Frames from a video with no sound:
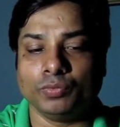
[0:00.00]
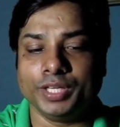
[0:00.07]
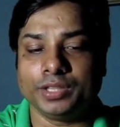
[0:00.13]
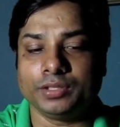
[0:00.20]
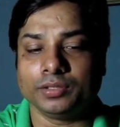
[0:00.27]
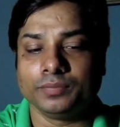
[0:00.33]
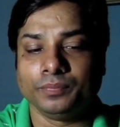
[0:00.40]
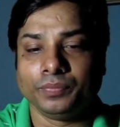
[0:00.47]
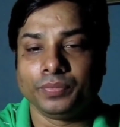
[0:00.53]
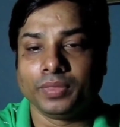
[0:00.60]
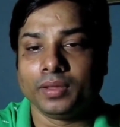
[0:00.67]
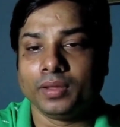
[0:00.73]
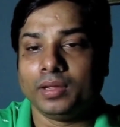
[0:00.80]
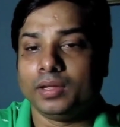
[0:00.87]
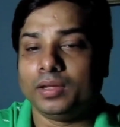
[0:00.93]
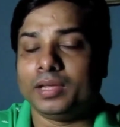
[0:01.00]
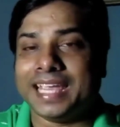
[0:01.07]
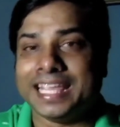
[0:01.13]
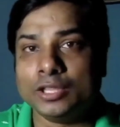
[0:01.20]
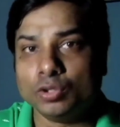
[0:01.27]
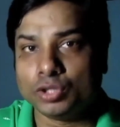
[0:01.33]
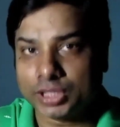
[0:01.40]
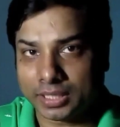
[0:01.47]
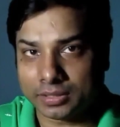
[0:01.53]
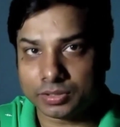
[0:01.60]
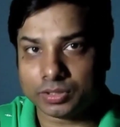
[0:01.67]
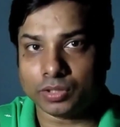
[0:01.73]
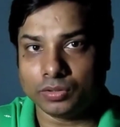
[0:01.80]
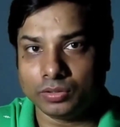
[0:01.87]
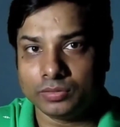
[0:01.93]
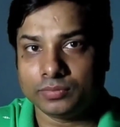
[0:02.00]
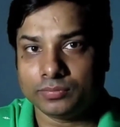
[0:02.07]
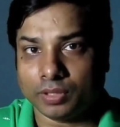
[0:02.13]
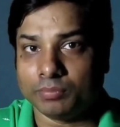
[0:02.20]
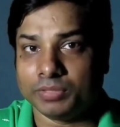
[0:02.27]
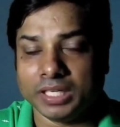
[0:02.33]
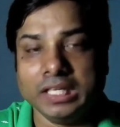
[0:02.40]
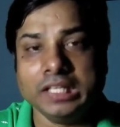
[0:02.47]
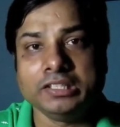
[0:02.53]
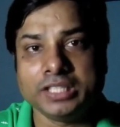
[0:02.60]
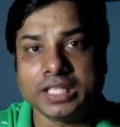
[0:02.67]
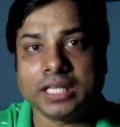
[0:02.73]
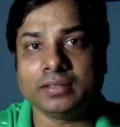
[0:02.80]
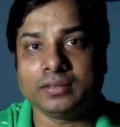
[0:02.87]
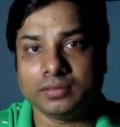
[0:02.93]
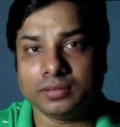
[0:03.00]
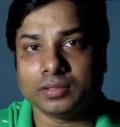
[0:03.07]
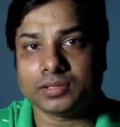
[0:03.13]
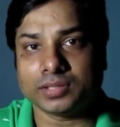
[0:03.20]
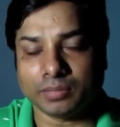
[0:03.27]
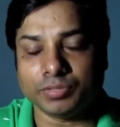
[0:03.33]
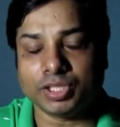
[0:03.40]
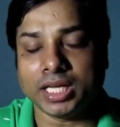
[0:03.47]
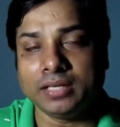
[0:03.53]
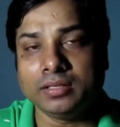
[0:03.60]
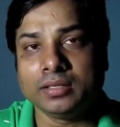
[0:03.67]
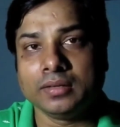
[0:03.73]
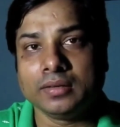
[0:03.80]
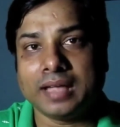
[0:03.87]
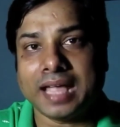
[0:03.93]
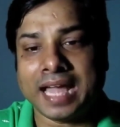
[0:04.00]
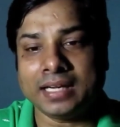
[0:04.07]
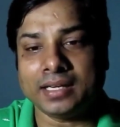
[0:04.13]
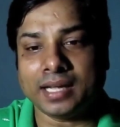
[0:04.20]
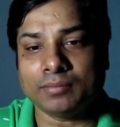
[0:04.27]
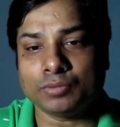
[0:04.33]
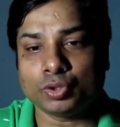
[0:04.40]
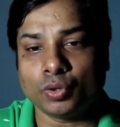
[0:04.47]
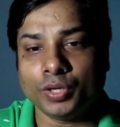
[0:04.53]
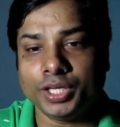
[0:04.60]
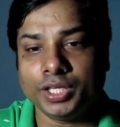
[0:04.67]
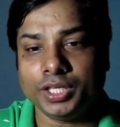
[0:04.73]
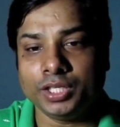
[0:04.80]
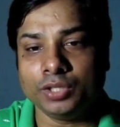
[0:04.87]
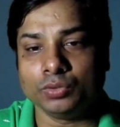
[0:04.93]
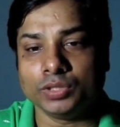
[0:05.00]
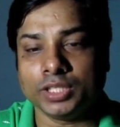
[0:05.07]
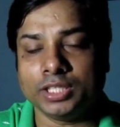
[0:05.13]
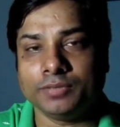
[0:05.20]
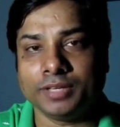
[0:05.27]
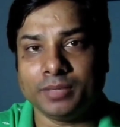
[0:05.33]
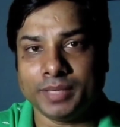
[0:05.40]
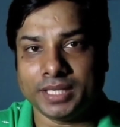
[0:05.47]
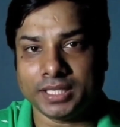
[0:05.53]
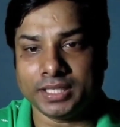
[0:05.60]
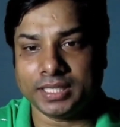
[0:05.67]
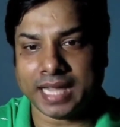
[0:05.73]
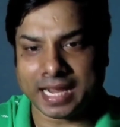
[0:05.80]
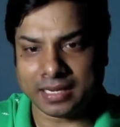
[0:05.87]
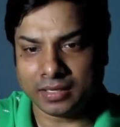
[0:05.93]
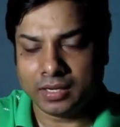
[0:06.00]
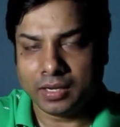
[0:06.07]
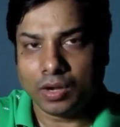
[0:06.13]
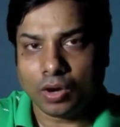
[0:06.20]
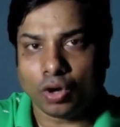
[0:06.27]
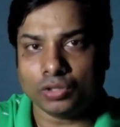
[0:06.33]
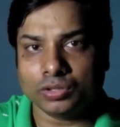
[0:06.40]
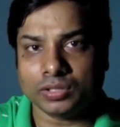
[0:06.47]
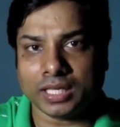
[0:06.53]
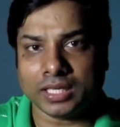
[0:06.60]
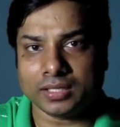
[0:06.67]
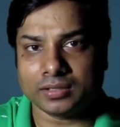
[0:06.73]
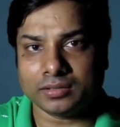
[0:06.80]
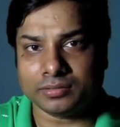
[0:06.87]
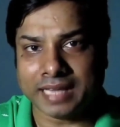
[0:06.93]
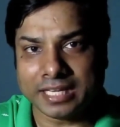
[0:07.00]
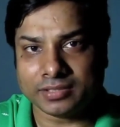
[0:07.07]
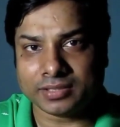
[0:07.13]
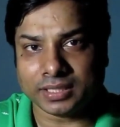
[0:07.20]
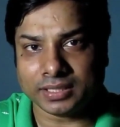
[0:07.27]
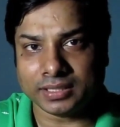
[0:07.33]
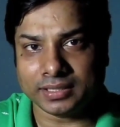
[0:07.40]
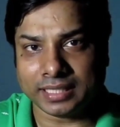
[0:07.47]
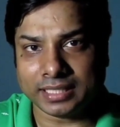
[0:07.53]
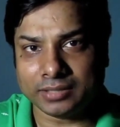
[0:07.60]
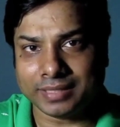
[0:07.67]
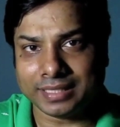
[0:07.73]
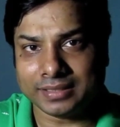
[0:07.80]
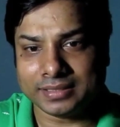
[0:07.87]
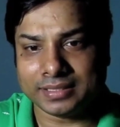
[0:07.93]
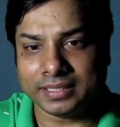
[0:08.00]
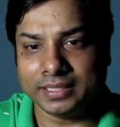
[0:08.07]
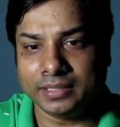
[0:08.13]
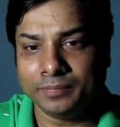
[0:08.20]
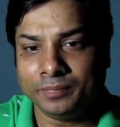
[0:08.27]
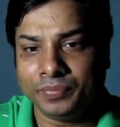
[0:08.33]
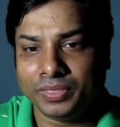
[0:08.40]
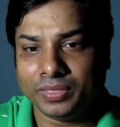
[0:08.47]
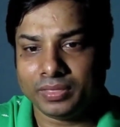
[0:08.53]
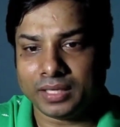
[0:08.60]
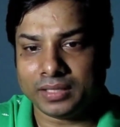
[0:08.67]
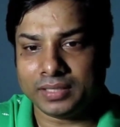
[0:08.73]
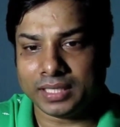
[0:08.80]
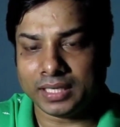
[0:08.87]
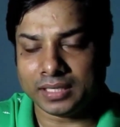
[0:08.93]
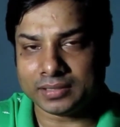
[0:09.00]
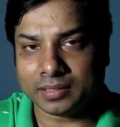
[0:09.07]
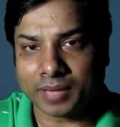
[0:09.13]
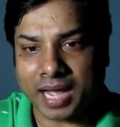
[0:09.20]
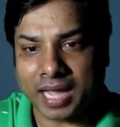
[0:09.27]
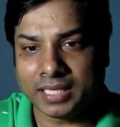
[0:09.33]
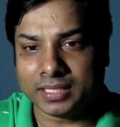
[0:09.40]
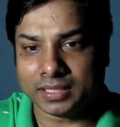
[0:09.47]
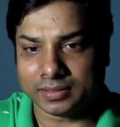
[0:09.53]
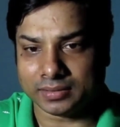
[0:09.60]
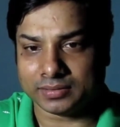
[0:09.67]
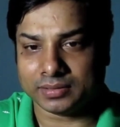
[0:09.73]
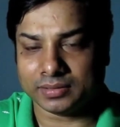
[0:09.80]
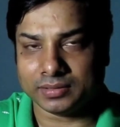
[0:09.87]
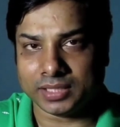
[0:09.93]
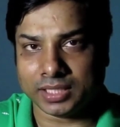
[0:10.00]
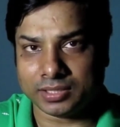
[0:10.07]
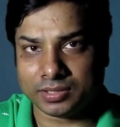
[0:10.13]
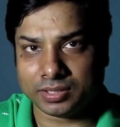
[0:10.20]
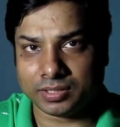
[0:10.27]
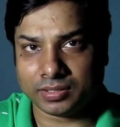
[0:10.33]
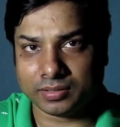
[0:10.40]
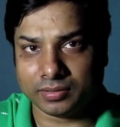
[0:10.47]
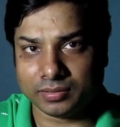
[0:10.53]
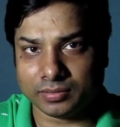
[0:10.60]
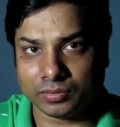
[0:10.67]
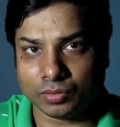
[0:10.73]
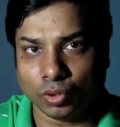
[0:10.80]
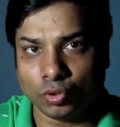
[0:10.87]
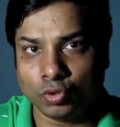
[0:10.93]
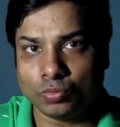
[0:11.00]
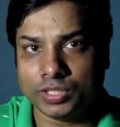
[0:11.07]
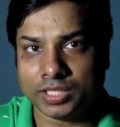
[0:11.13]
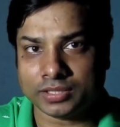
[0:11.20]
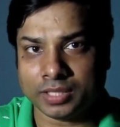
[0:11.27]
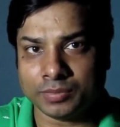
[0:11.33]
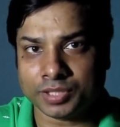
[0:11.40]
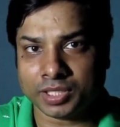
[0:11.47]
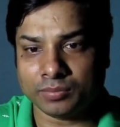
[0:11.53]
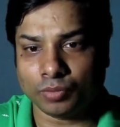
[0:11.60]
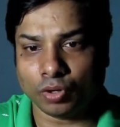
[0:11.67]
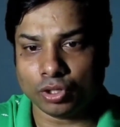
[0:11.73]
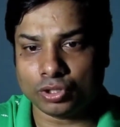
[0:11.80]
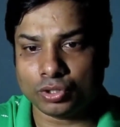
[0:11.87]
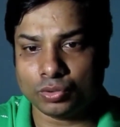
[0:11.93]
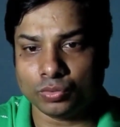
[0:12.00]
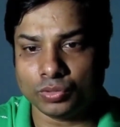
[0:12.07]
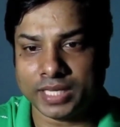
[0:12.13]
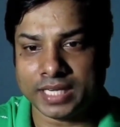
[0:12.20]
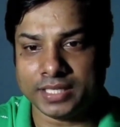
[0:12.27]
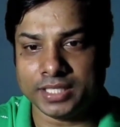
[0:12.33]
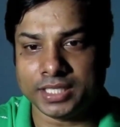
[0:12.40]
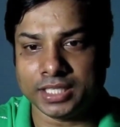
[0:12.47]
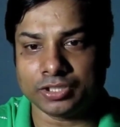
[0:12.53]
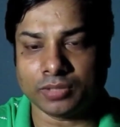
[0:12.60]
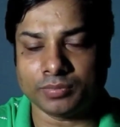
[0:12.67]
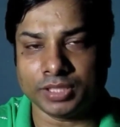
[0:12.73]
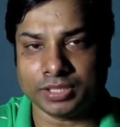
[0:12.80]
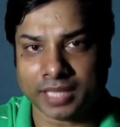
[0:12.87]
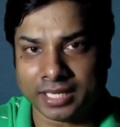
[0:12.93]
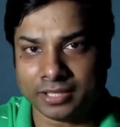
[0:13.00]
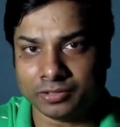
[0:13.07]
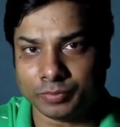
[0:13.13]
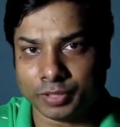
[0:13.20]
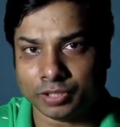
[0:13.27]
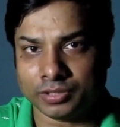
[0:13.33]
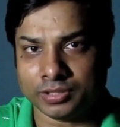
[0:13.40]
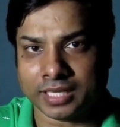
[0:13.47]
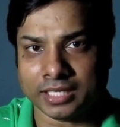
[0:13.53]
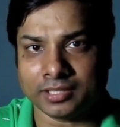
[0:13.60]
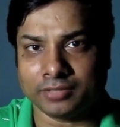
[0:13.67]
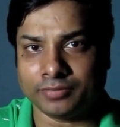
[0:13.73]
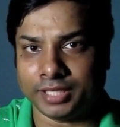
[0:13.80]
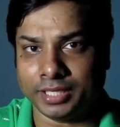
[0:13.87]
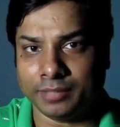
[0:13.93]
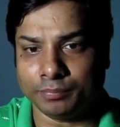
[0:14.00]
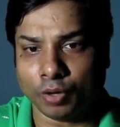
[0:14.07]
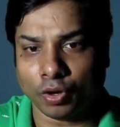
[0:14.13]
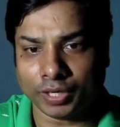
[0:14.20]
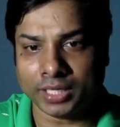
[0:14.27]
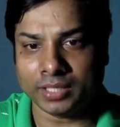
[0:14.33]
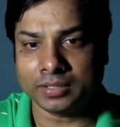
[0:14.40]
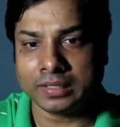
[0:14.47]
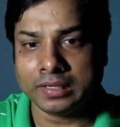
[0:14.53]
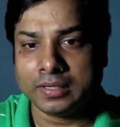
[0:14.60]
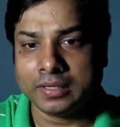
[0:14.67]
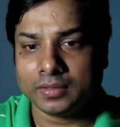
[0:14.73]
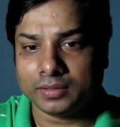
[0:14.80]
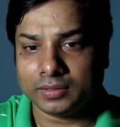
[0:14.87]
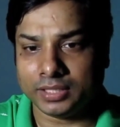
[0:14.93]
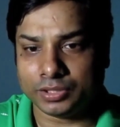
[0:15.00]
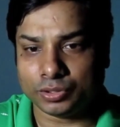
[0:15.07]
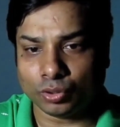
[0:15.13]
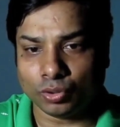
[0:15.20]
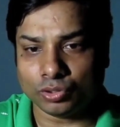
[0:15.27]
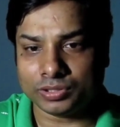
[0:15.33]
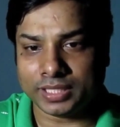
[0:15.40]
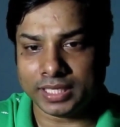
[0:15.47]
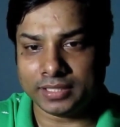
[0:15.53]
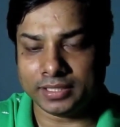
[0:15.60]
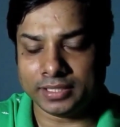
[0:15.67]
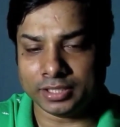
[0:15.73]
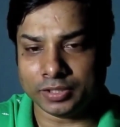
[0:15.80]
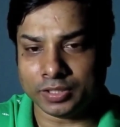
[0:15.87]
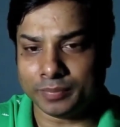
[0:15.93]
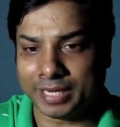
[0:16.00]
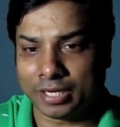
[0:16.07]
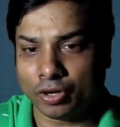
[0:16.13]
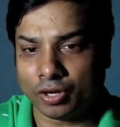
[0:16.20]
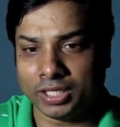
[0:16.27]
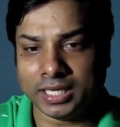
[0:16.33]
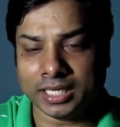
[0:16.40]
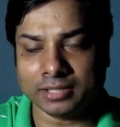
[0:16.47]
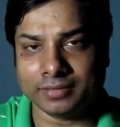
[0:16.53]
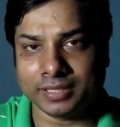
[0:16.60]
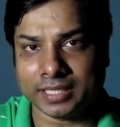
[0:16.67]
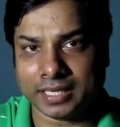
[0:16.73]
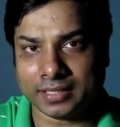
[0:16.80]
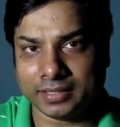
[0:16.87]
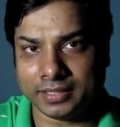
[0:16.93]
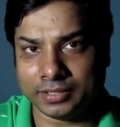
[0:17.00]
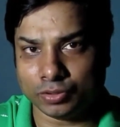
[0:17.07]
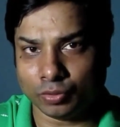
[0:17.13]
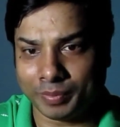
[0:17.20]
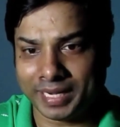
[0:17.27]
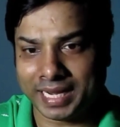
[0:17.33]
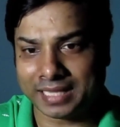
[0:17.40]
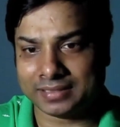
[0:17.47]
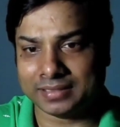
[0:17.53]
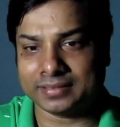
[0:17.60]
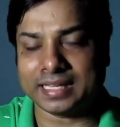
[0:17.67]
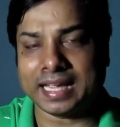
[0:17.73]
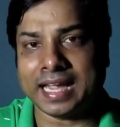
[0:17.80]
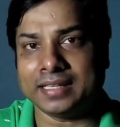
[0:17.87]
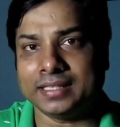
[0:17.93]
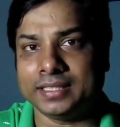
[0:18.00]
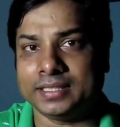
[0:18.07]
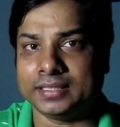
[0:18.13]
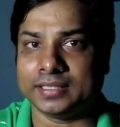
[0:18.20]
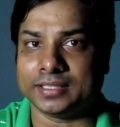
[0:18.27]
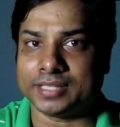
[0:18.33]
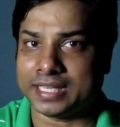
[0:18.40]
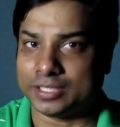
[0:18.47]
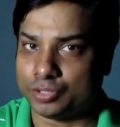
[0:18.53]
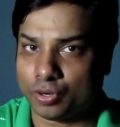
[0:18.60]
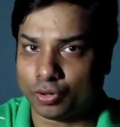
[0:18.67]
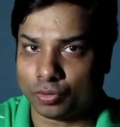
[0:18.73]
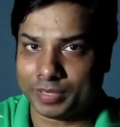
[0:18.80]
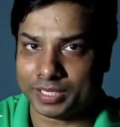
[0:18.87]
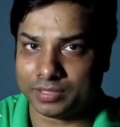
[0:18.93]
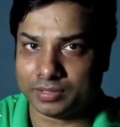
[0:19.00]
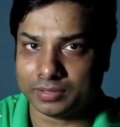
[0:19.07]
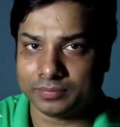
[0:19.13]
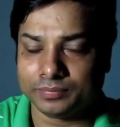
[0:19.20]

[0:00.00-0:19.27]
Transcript: with Hindu Shastra from religion subject, and I'm showing you the different metadata, and on the red circle that you can see that there are some icons. Just go to description box to get details of this icon, because these icons are very important. This shows that it is in Bengali language and it is open access and it is a text document.